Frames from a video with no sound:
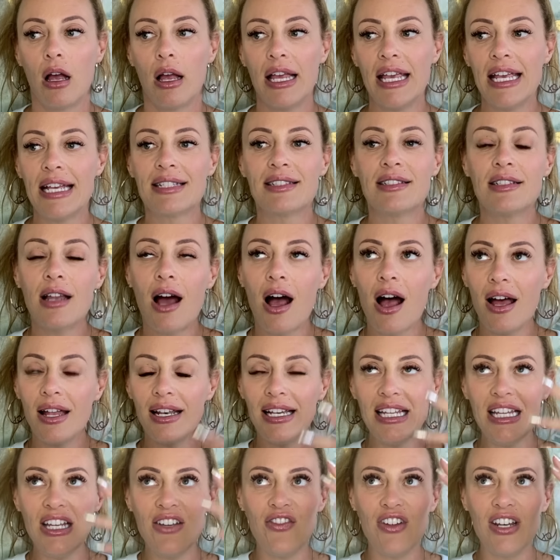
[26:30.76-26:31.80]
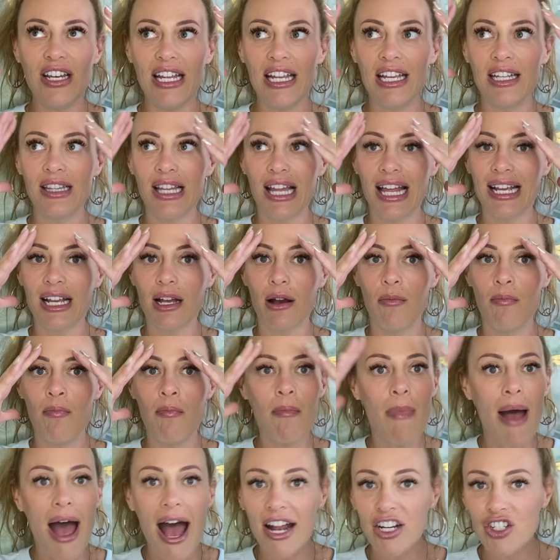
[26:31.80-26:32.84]
is not even in, like,
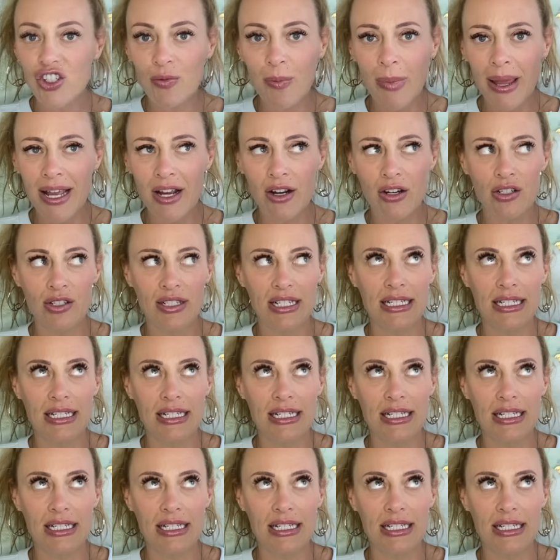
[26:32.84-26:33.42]
matchmakers